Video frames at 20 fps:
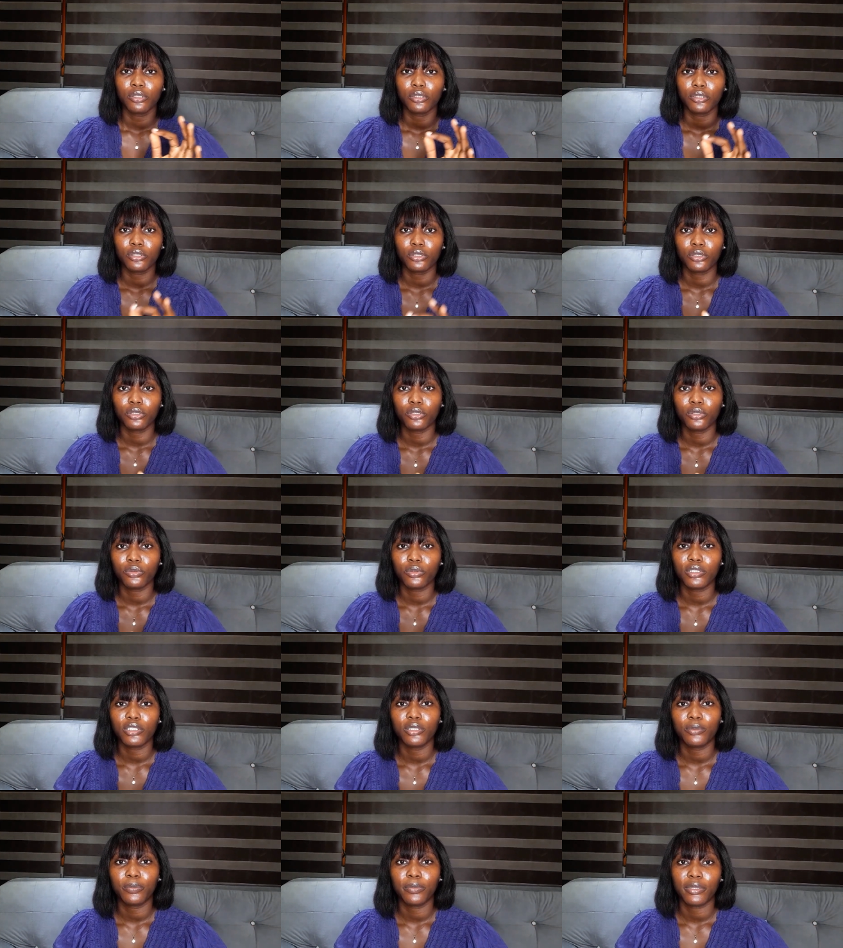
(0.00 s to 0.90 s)
So you
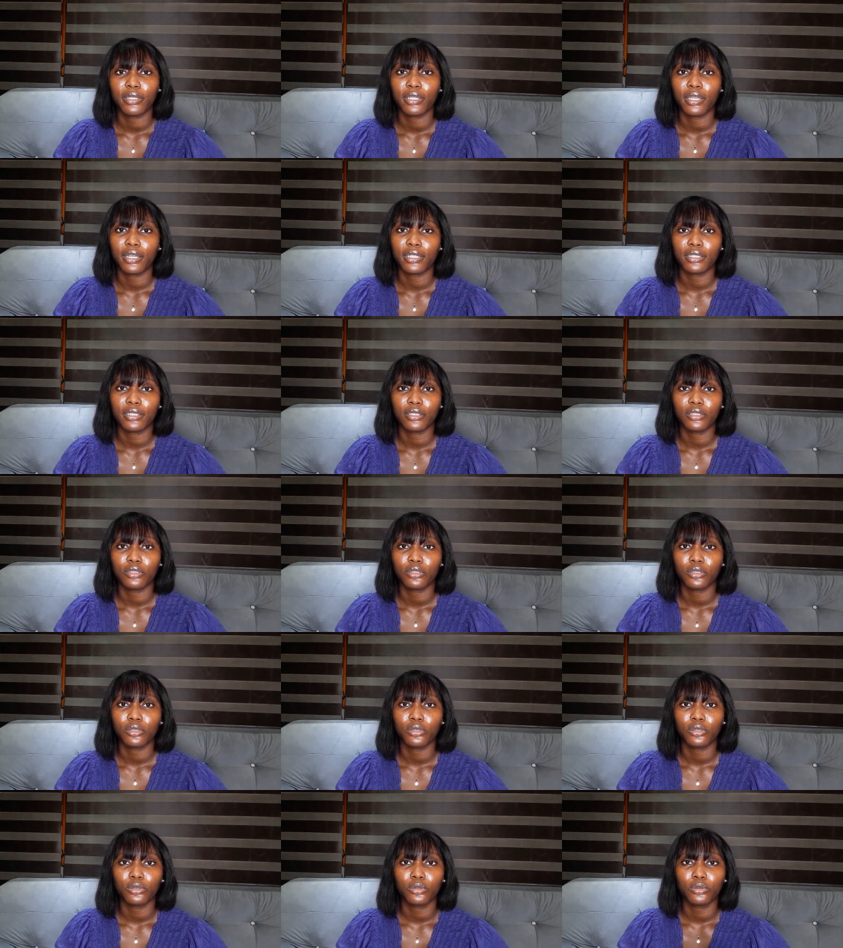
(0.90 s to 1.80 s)
want to pay
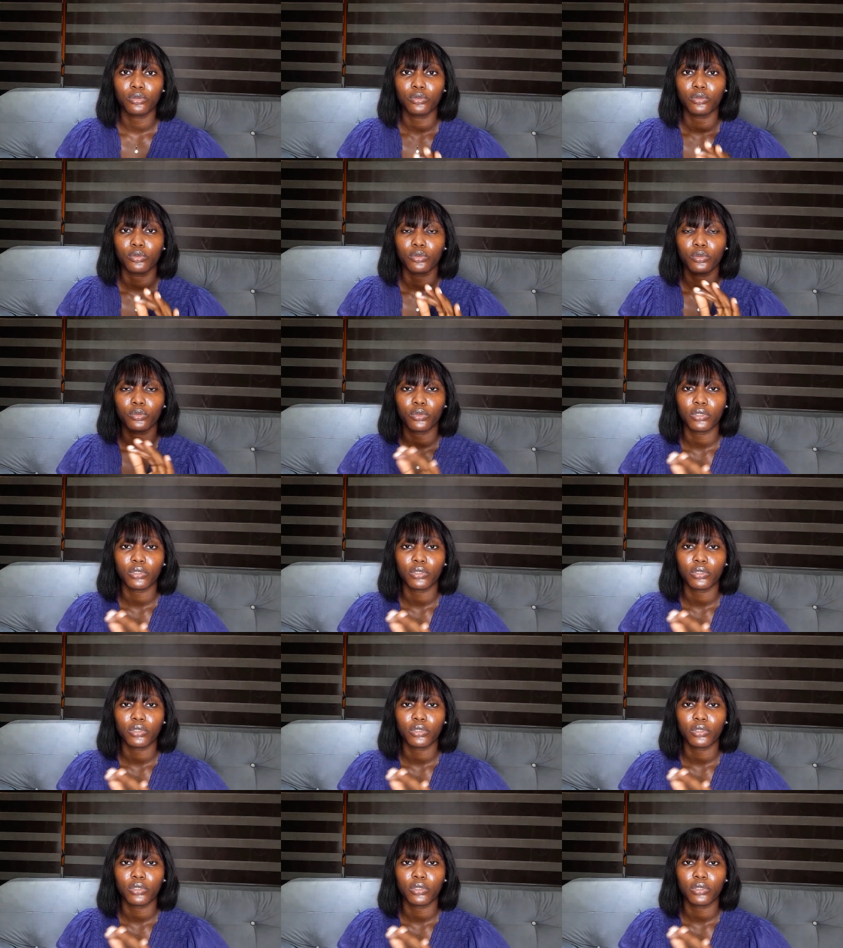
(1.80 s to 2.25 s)
attention to